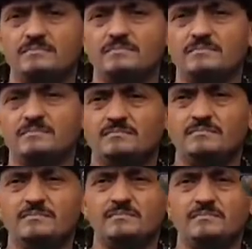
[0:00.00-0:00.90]

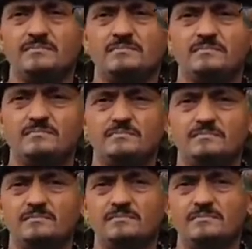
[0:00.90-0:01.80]

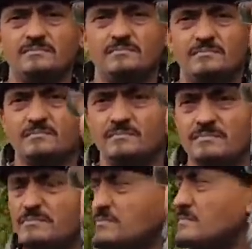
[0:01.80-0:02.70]

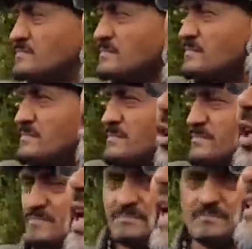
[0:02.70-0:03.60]
[no speech]